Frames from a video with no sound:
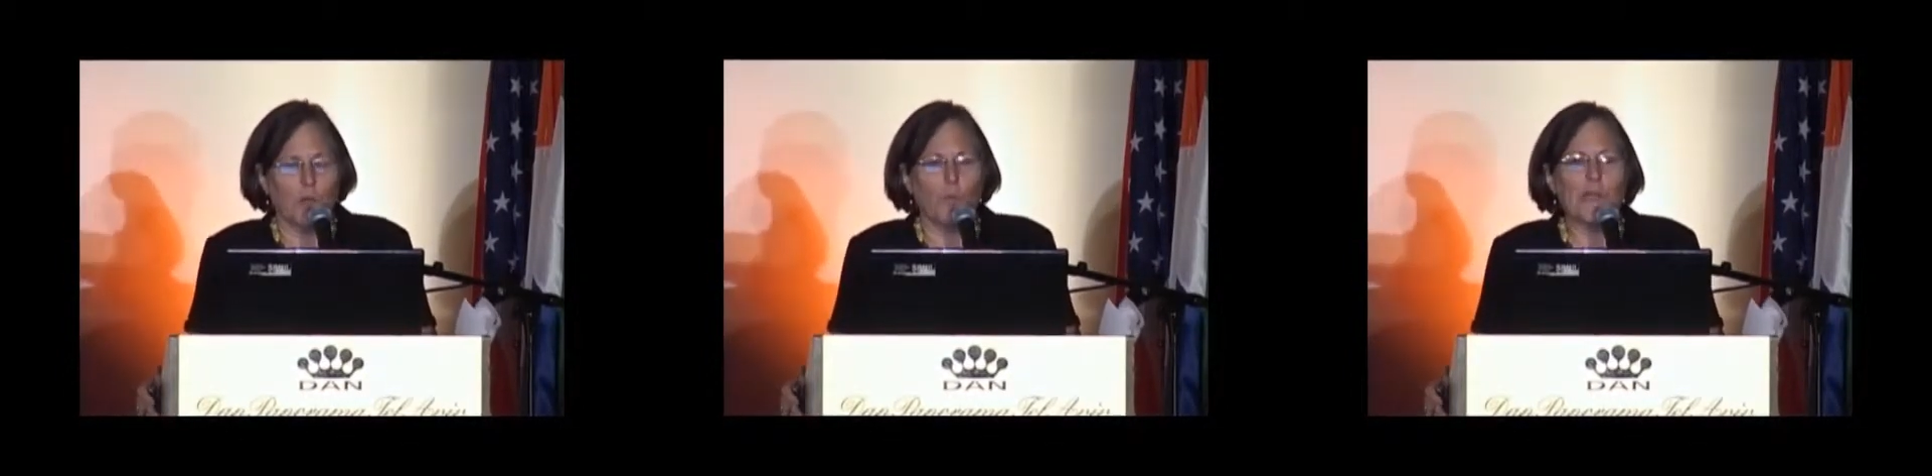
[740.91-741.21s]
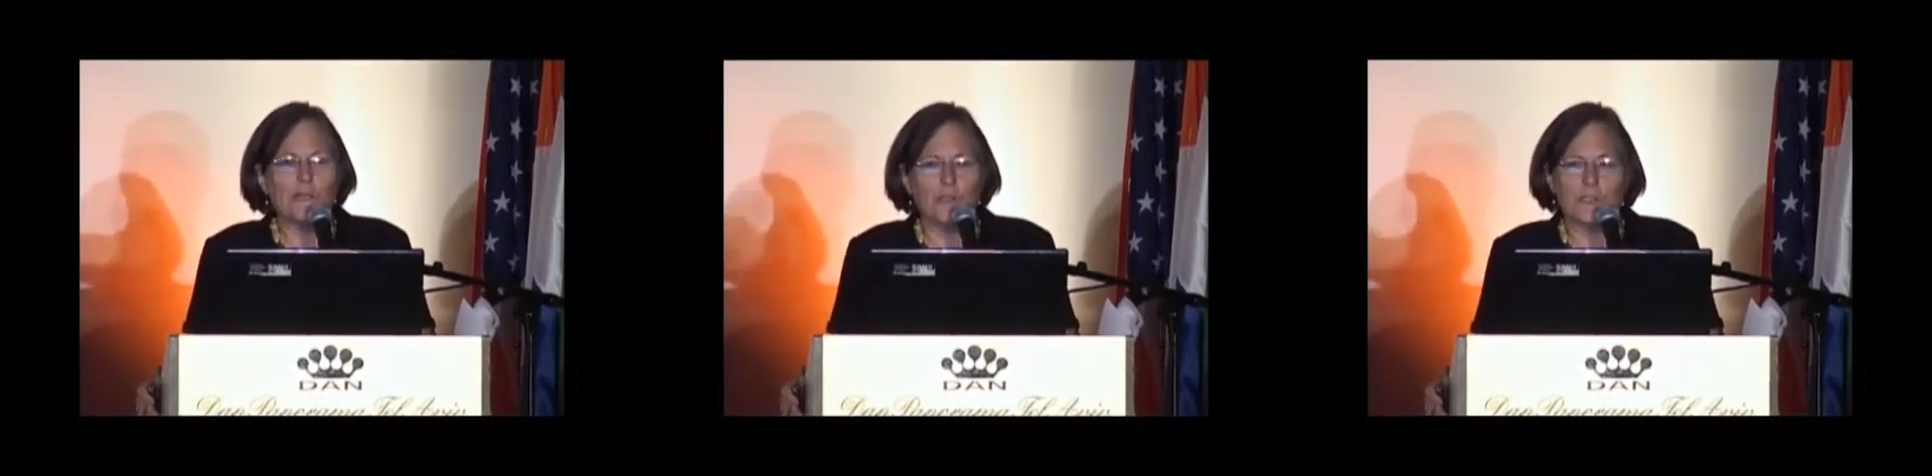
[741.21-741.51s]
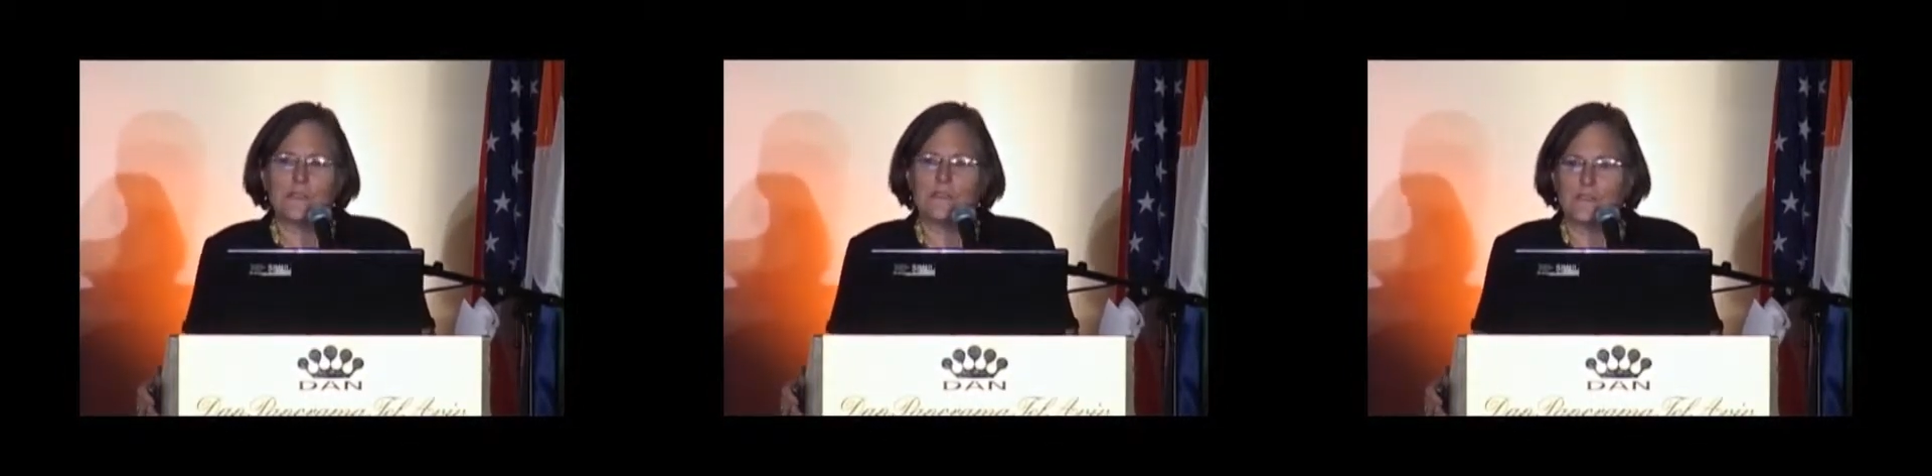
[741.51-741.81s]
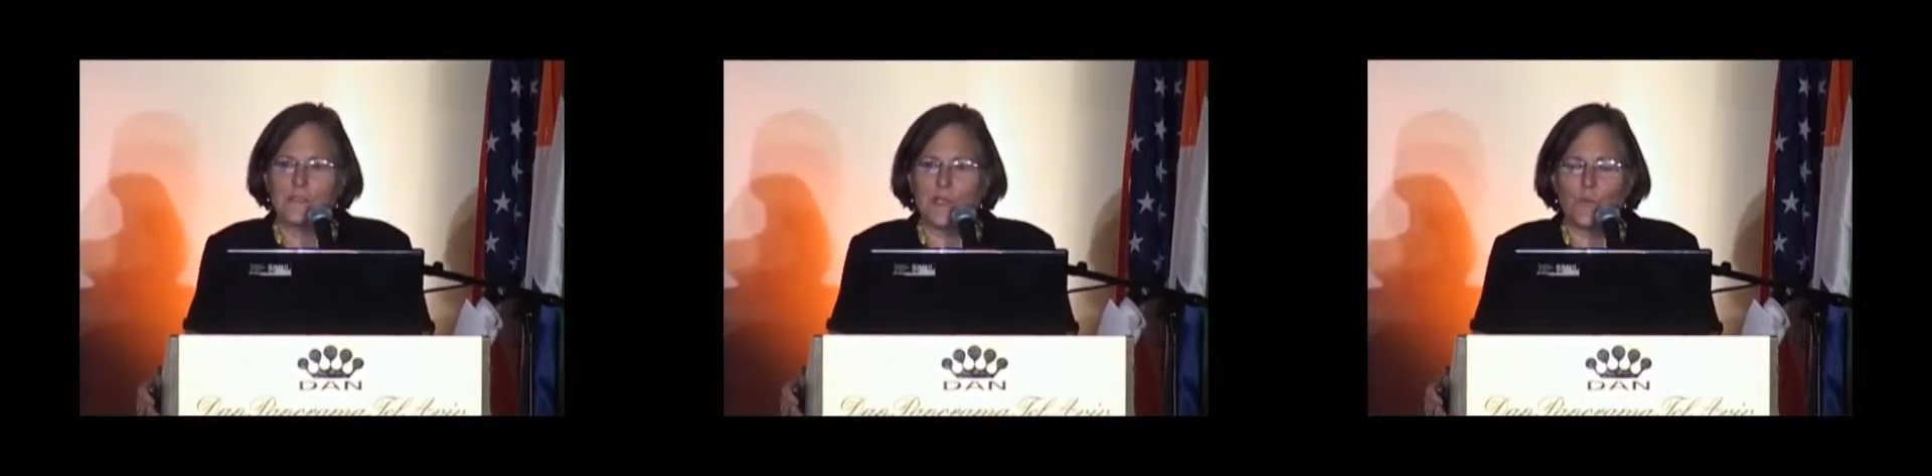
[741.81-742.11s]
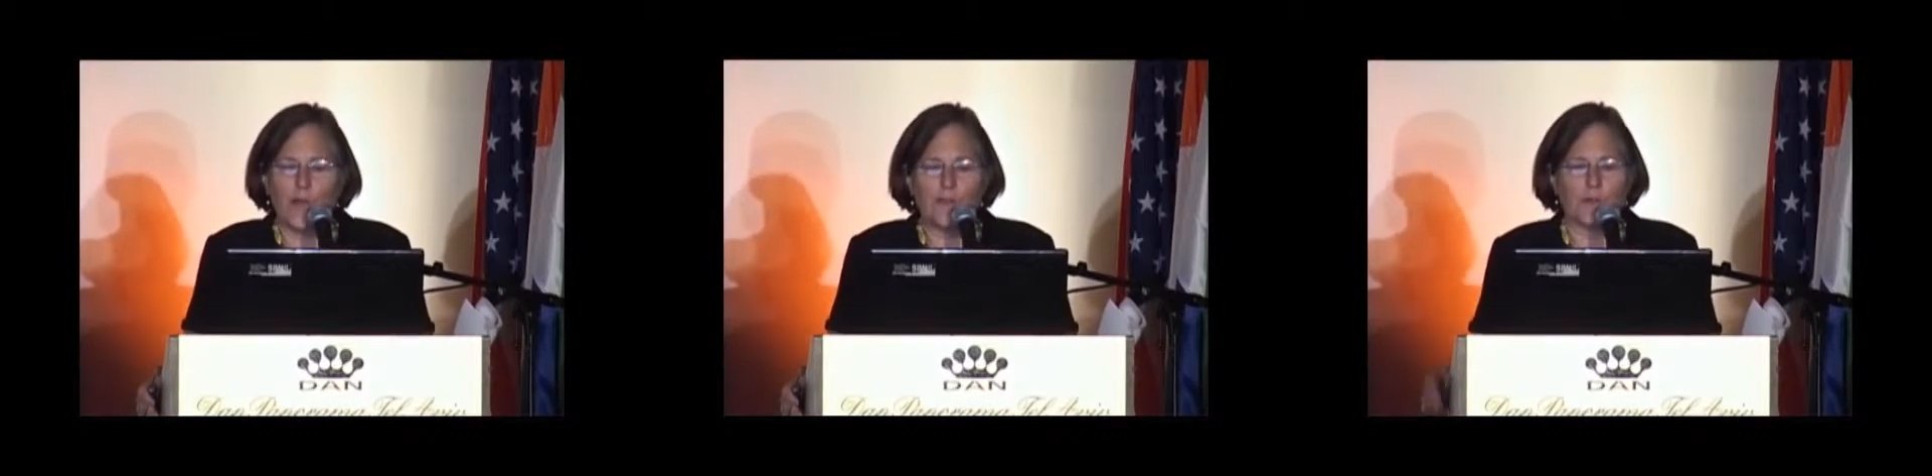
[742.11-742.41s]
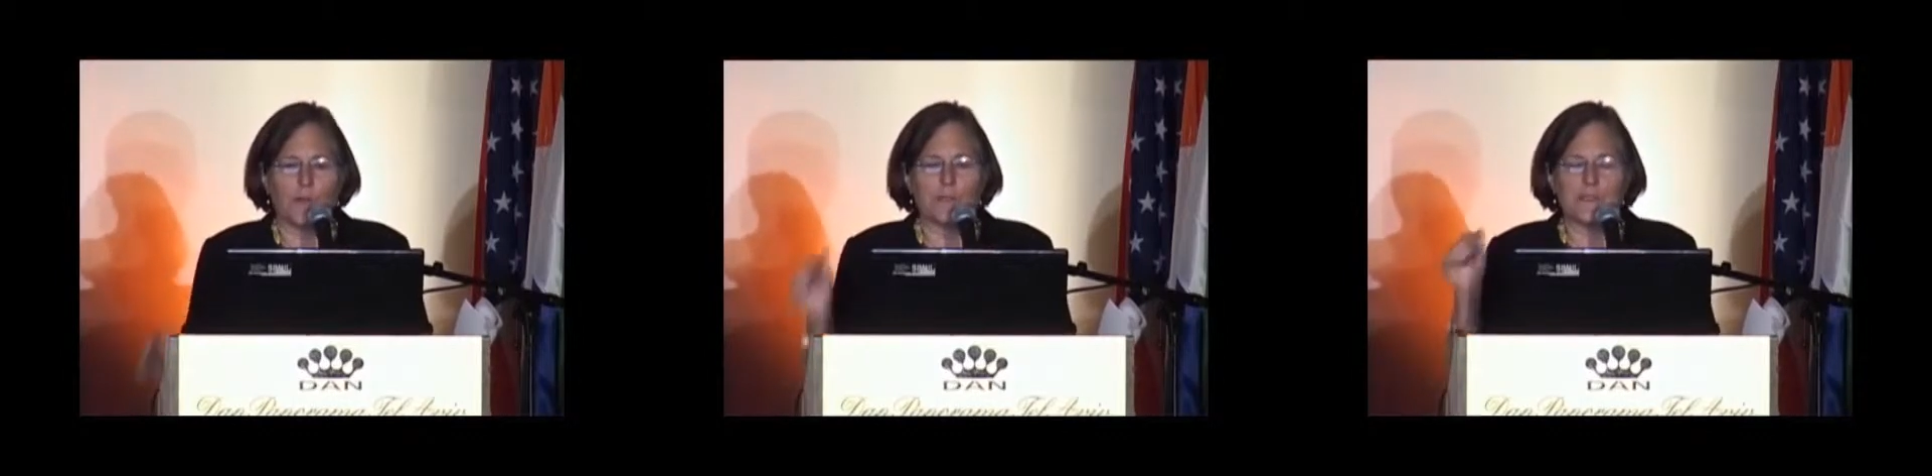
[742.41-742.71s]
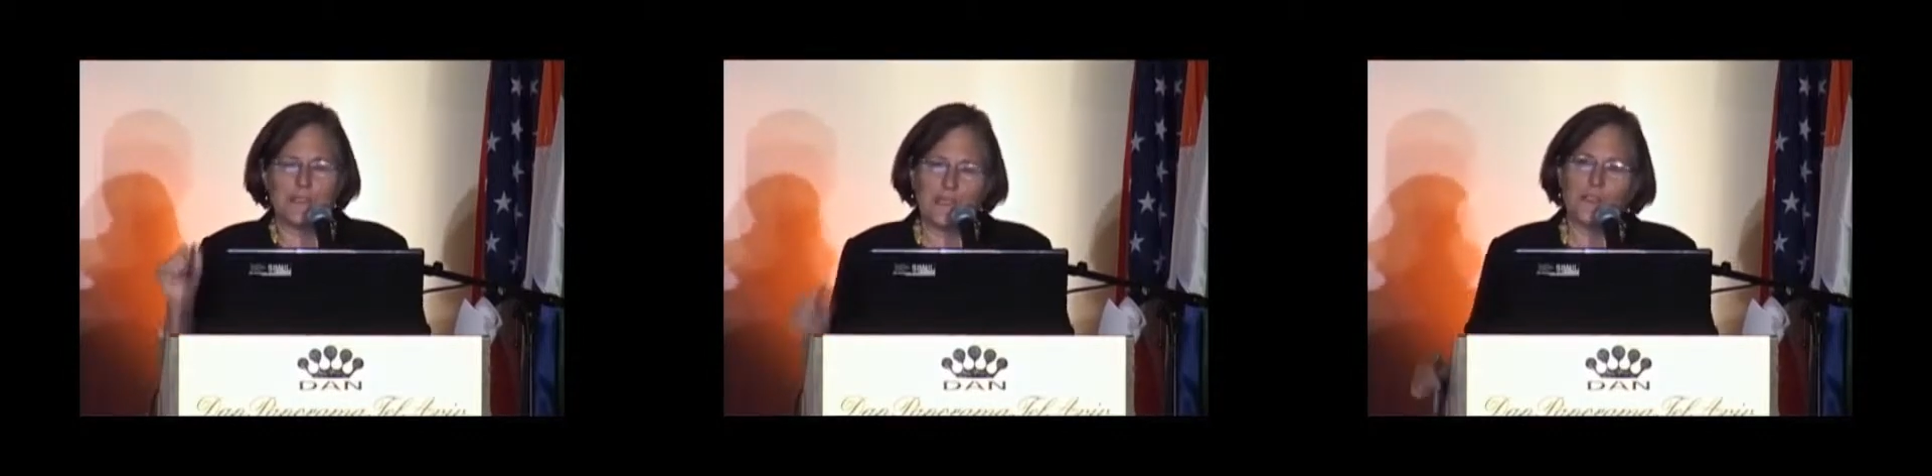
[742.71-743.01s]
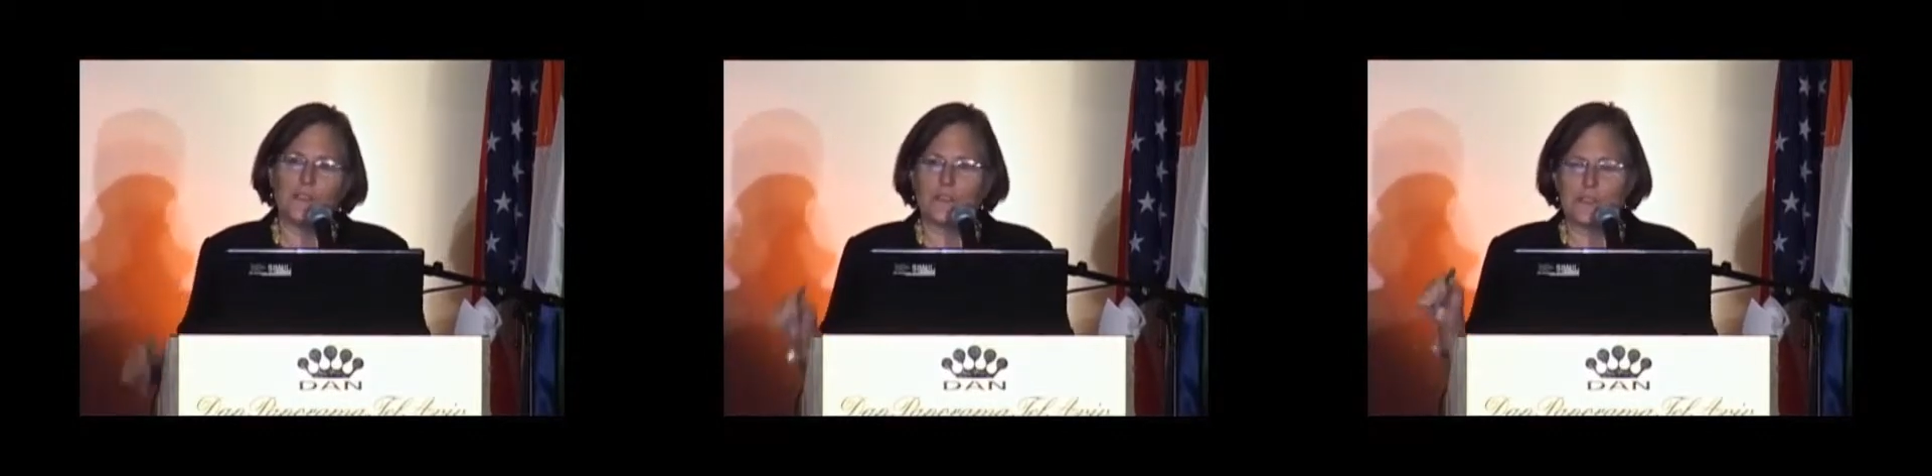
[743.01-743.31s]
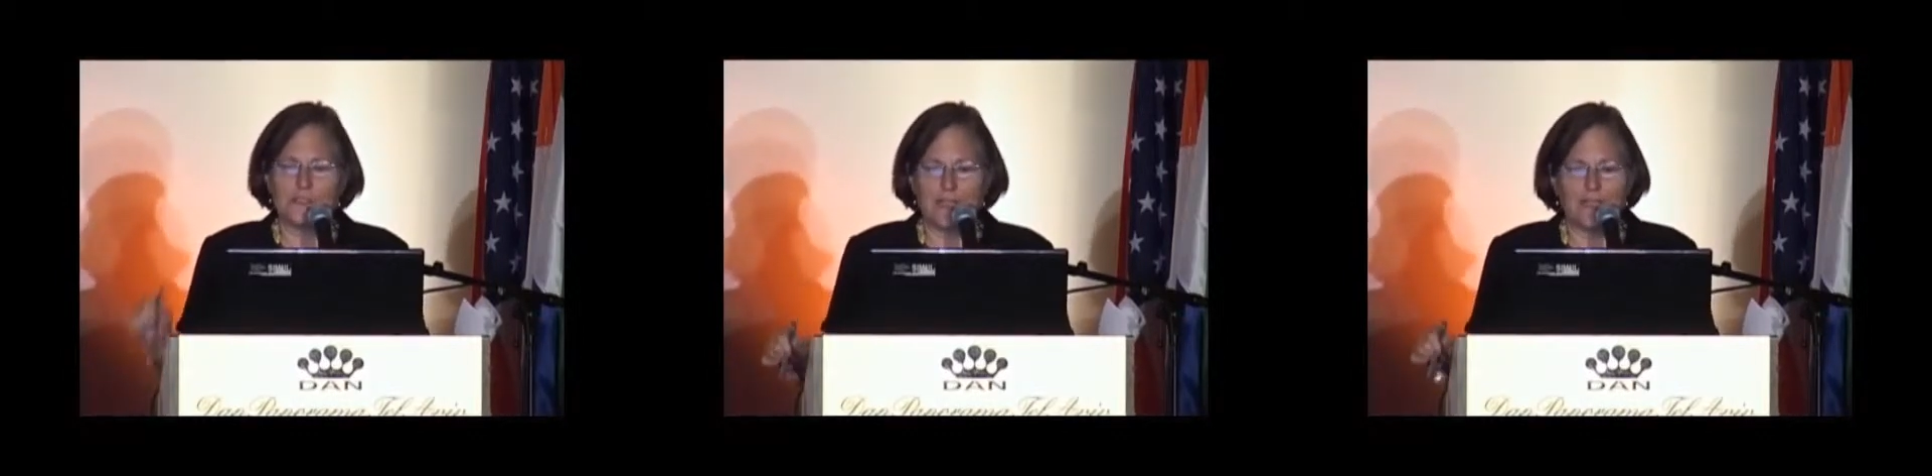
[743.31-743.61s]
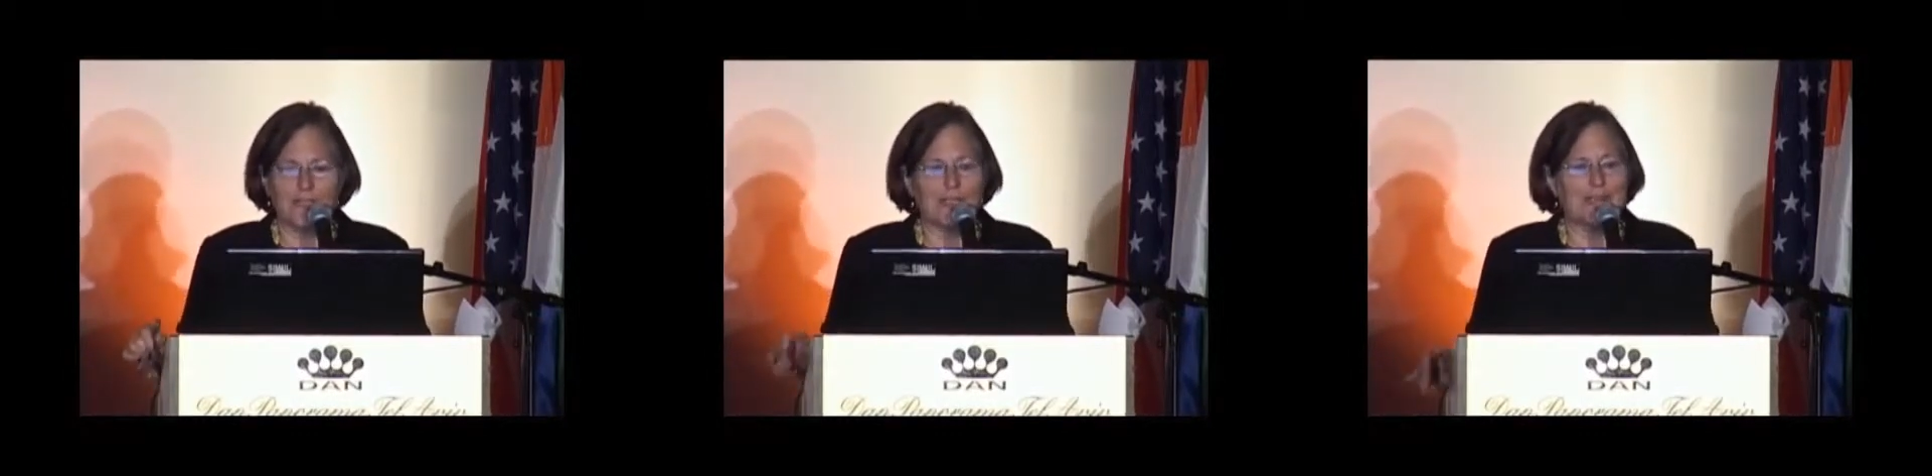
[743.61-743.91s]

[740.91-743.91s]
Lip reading: We look to see whether a particular setting